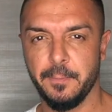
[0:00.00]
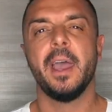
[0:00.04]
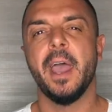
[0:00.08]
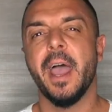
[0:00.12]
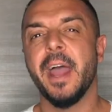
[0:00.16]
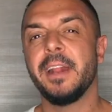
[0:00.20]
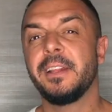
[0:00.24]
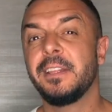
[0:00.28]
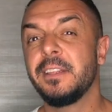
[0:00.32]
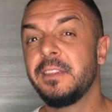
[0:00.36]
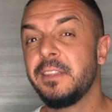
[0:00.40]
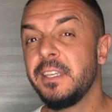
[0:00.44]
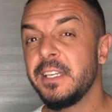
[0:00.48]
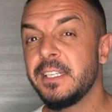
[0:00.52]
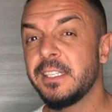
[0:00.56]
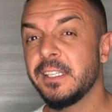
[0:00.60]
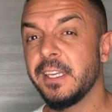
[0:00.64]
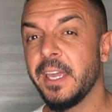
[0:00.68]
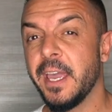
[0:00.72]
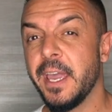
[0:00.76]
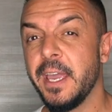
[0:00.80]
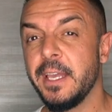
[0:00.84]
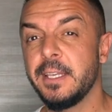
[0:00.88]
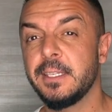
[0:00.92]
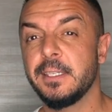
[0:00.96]
And in this
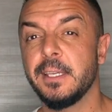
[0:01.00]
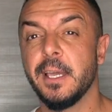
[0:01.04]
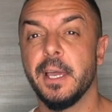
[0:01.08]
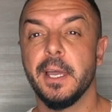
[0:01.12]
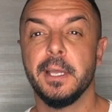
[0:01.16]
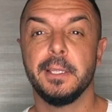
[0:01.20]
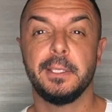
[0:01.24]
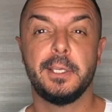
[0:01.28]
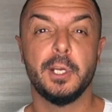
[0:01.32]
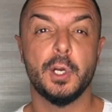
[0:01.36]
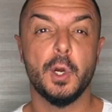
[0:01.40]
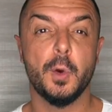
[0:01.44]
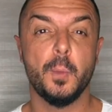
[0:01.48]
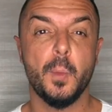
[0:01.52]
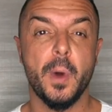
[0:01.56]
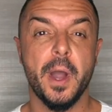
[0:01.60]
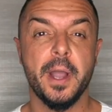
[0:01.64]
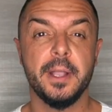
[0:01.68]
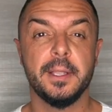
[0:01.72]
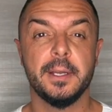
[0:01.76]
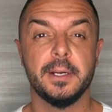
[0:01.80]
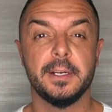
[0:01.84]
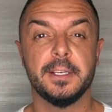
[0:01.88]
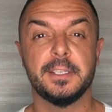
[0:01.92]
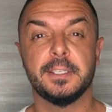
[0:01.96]
case, the
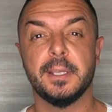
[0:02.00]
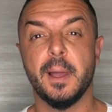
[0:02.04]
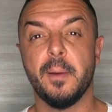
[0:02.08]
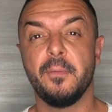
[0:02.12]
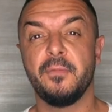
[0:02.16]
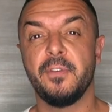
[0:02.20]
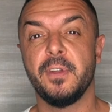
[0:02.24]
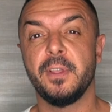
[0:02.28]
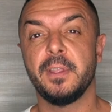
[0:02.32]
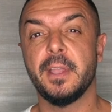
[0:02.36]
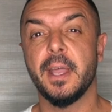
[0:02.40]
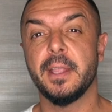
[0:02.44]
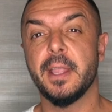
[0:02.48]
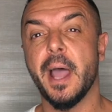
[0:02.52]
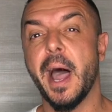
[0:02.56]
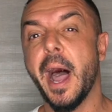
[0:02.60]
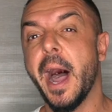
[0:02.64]
reminder is something that